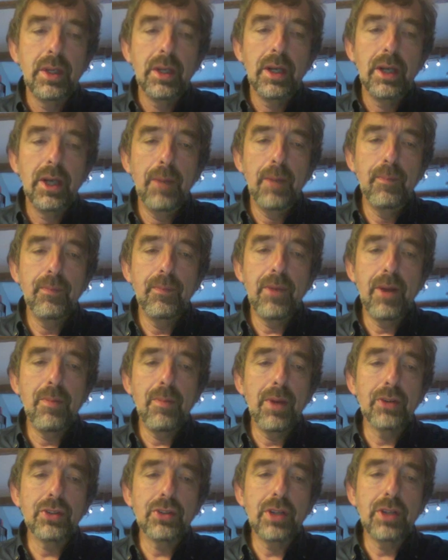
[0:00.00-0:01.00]
very
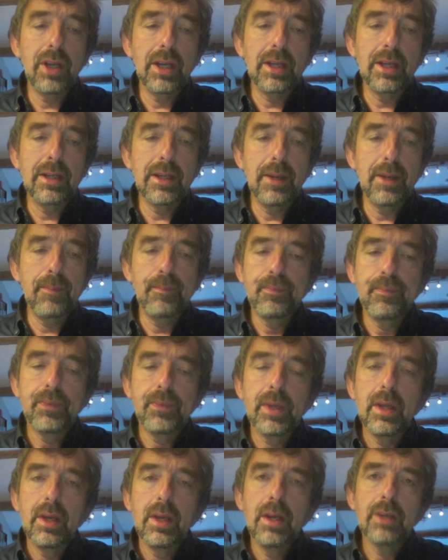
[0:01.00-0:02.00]
much like a
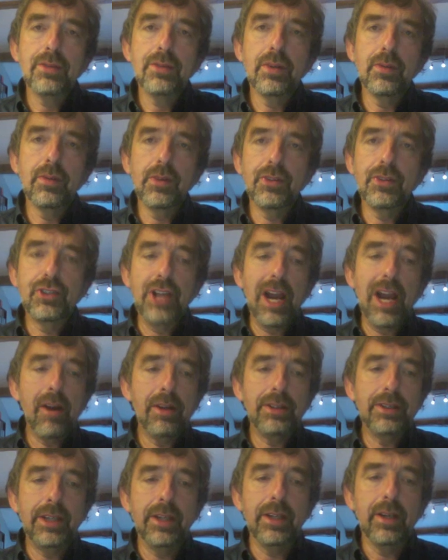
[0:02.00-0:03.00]
sort of a
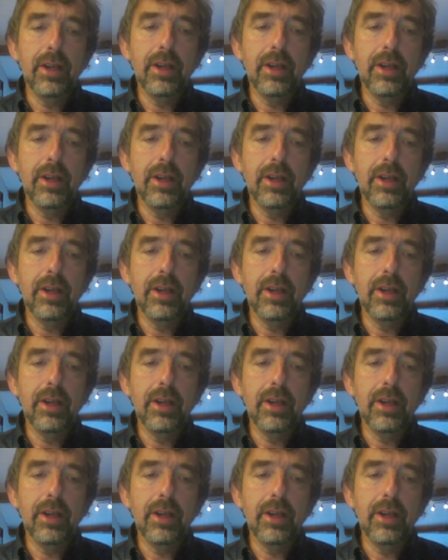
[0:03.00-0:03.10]
charity.